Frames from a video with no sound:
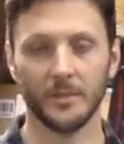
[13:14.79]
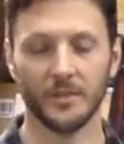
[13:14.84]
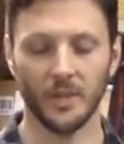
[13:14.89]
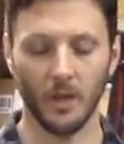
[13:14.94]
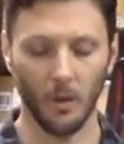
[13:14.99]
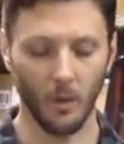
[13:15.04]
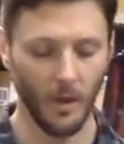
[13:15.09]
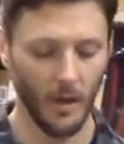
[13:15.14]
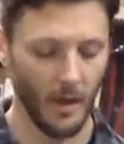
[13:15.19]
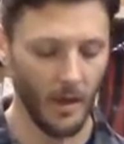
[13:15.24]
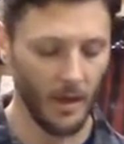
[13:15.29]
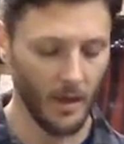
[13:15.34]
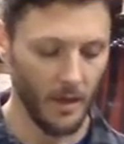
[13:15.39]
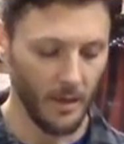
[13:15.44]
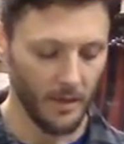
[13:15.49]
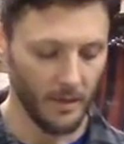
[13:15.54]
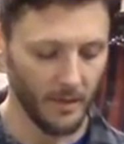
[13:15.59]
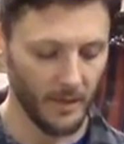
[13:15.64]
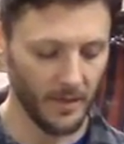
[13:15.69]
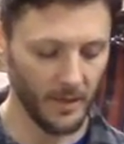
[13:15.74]
So
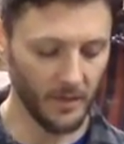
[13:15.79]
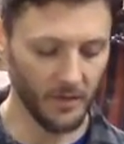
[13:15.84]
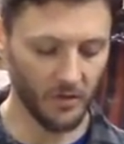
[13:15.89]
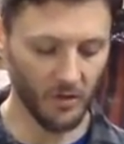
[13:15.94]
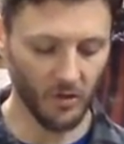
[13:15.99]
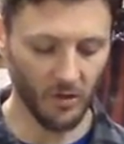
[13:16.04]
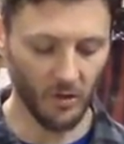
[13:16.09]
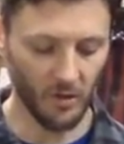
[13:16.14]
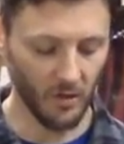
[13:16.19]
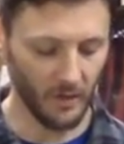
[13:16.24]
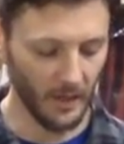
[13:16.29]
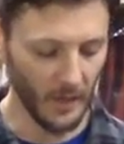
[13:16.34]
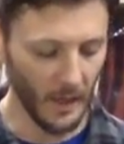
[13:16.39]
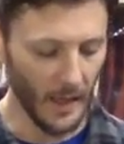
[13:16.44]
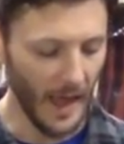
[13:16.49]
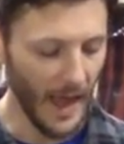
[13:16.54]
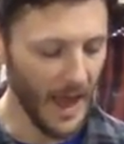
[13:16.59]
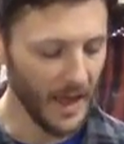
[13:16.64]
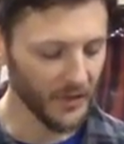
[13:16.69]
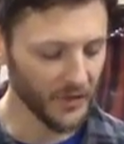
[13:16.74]
these are the
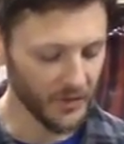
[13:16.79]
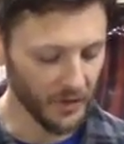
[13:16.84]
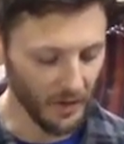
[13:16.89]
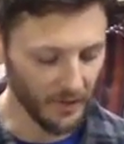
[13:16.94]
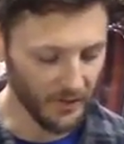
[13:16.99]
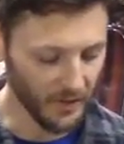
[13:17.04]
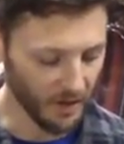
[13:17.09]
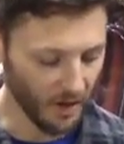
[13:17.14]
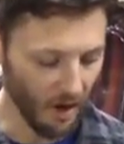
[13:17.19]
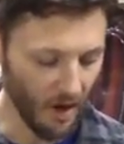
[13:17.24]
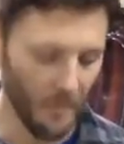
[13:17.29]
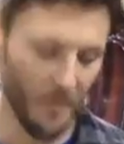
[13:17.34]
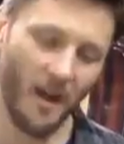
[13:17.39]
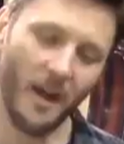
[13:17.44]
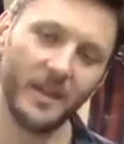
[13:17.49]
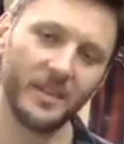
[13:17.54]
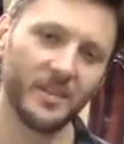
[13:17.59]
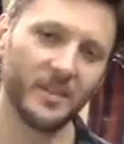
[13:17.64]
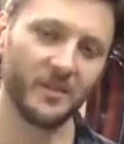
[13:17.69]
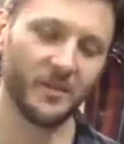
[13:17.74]
last of the
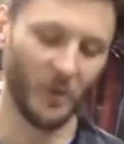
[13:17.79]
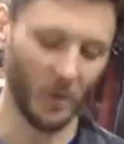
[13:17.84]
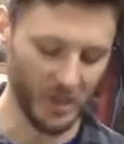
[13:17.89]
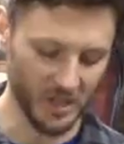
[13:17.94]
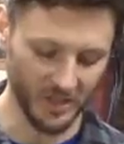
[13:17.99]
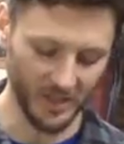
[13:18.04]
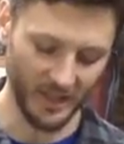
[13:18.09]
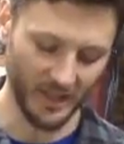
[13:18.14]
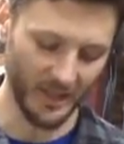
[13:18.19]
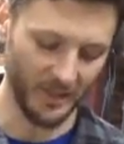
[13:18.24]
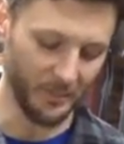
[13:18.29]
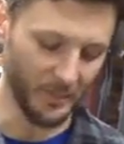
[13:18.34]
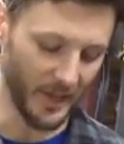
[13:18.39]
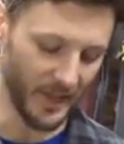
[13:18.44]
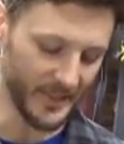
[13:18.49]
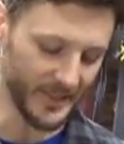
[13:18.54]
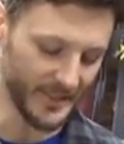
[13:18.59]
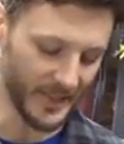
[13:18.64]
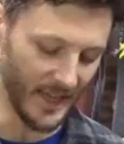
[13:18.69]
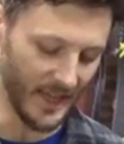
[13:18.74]
Garmonts, unfortunately,
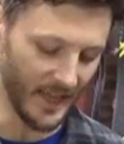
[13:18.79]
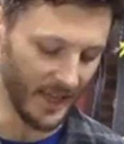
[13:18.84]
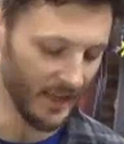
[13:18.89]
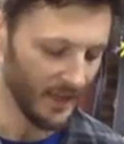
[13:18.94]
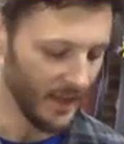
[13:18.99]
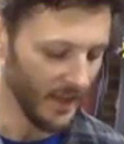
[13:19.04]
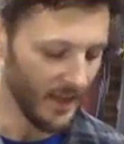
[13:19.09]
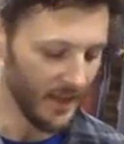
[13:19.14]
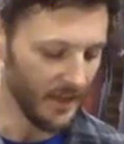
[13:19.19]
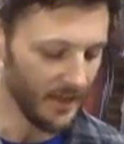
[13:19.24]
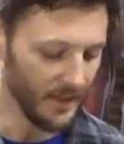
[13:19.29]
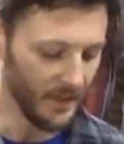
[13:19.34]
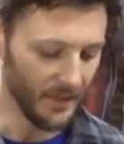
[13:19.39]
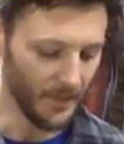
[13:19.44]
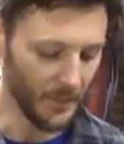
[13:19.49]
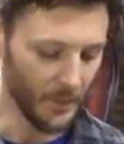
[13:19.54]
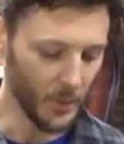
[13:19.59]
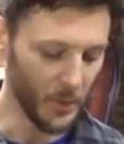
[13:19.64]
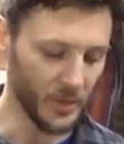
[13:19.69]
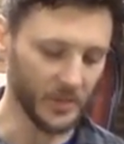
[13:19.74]
but
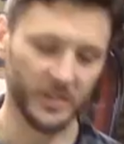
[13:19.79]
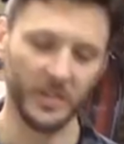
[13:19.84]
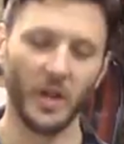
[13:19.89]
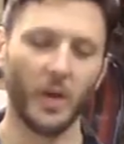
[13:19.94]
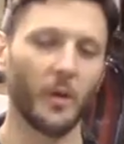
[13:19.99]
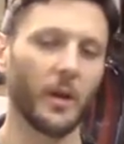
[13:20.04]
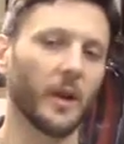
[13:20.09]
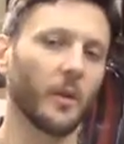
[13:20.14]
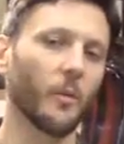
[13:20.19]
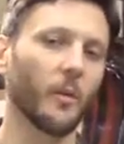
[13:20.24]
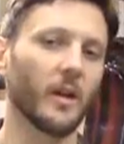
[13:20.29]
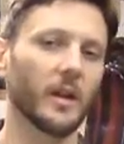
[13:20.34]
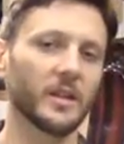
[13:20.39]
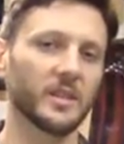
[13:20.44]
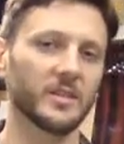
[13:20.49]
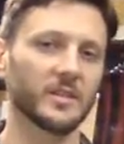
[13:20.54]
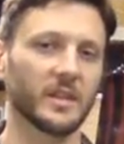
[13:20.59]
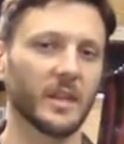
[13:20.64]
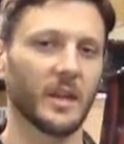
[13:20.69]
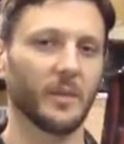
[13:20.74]
the boot isn't going anywhere. It's
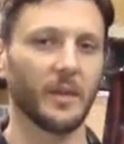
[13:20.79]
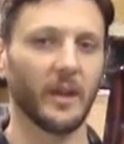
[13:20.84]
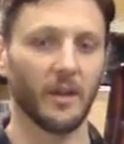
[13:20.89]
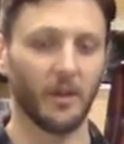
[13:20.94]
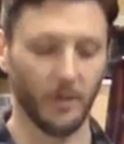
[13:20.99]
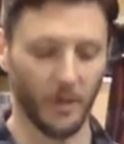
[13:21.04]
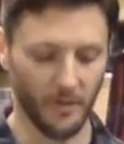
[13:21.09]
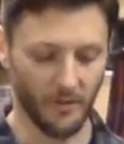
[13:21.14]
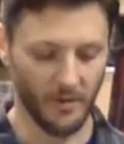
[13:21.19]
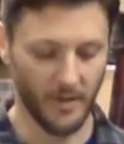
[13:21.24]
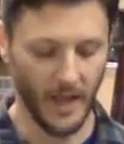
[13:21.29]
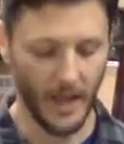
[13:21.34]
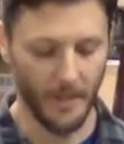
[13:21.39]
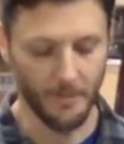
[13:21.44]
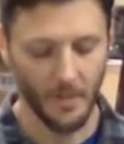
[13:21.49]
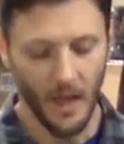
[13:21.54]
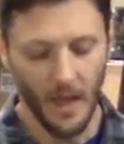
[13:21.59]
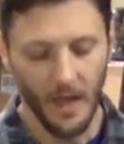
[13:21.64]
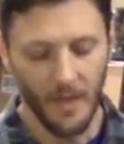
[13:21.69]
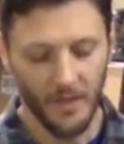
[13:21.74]
just going to be under a different name.
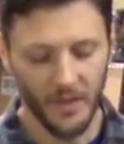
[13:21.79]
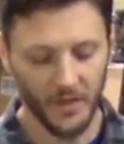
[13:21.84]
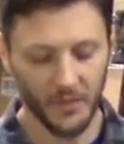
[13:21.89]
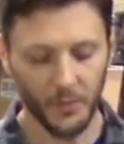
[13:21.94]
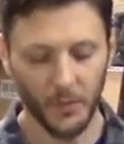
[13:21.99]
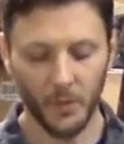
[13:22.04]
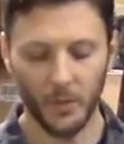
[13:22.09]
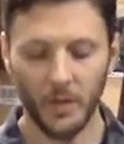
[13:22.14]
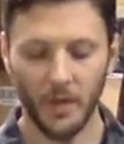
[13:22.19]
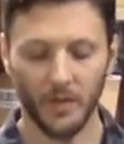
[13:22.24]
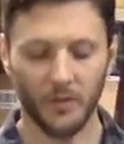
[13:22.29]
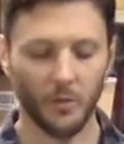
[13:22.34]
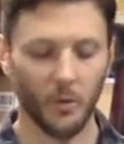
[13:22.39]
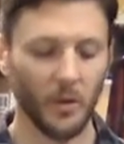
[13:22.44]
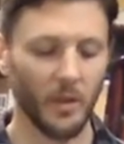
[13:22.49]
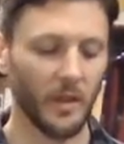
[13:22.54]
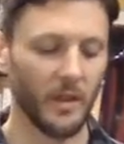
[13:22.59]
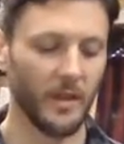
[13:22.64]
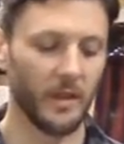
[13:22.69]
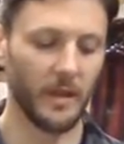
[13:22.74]
This boot is
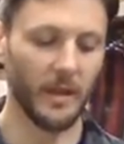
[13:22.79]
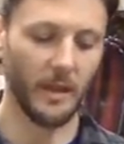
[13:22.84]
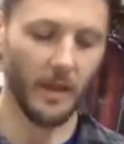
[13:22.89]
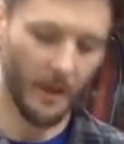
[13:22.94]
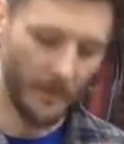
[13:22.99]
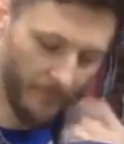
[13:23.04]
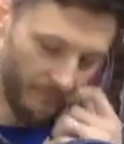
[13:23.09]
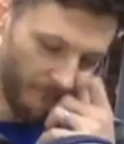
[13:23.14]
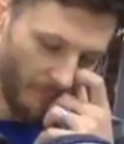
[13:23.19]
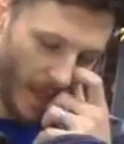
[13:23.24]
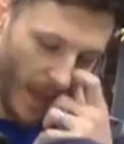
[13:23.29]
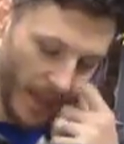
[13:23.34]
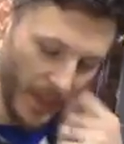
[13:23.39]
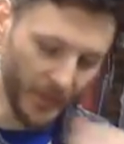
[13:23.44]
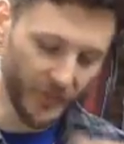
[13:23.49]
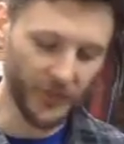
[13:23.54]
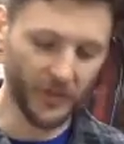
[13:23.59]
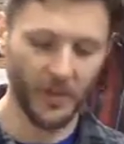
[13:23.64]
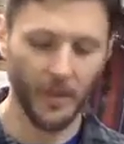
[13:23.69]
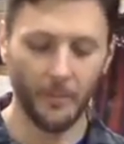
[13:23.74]
really the
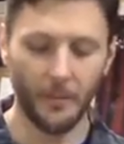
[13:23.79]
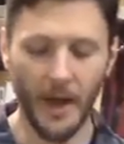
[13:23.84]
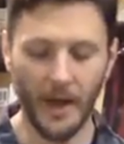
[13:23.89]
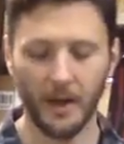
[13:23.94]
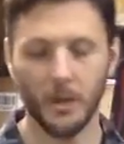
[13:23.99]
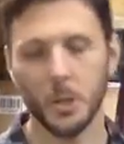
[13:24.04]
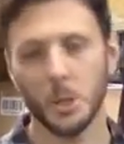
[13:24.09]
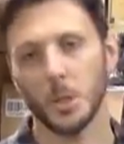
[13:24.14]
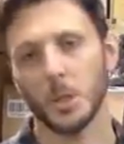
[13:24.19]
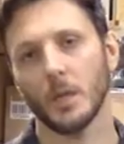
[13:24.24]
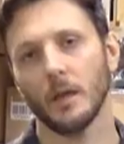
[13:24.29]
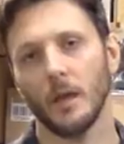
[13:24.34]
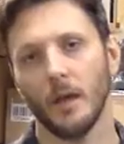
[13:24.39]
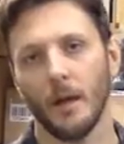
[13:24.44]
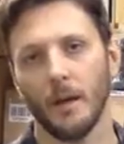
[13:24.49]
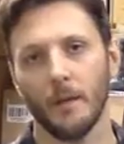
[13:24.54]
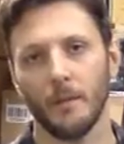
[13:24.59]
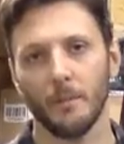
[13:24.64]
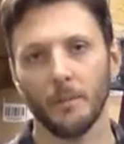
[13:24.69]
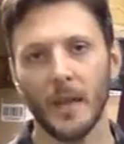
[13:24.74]
finest backcountry
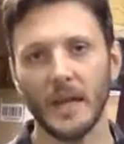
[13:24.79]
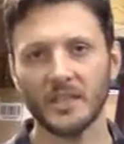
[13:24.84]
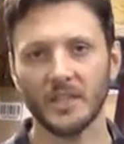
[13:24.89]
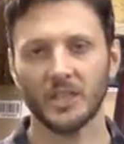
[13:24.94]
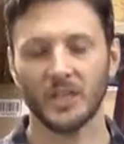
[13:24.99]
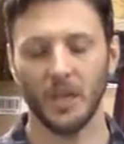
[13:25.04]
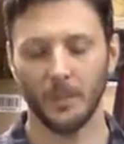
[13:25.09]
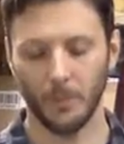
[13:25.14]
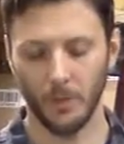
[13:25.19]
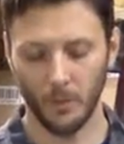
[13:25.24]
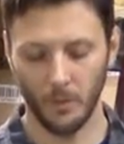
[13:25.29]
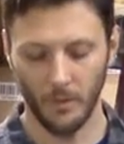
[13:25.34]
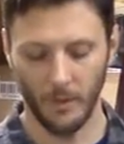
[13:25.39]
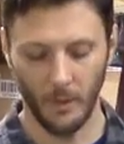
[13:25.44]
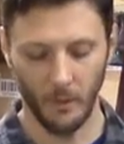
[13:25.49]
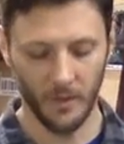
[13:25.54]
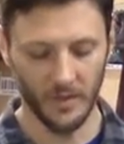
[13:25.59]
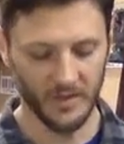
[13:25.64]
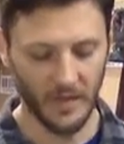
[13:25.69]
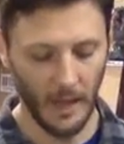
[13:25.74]
plastic shell boot
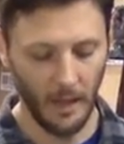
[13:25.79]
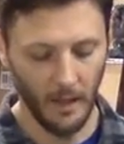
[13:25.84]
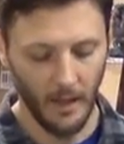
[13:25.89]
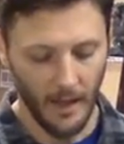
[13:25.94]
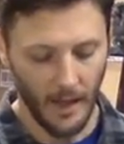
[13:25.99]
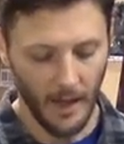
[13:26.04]
that we sell.